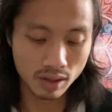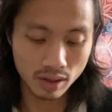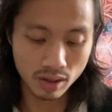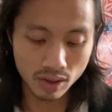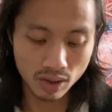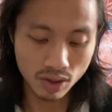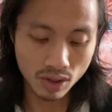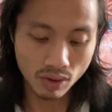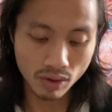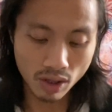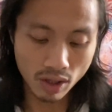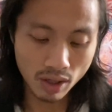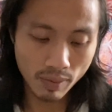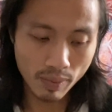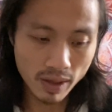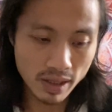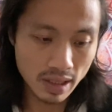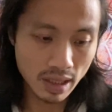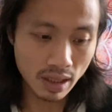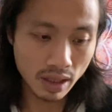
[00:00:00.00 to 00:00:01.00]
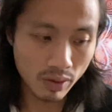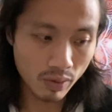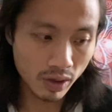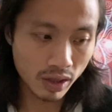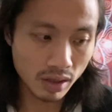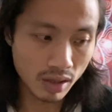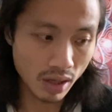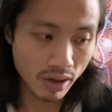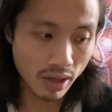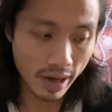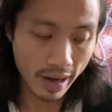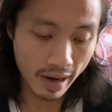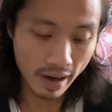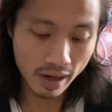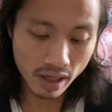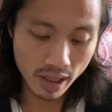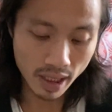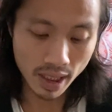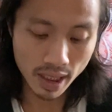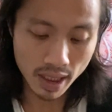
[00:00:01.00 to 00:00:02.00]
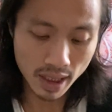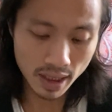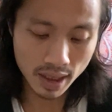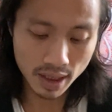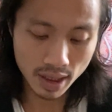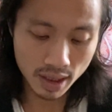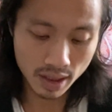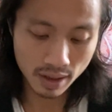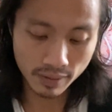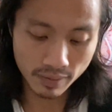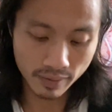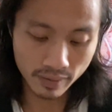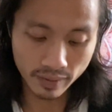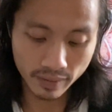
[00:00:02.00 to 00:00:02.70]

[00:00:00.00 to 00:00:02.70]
So you could be dealing with another Aries,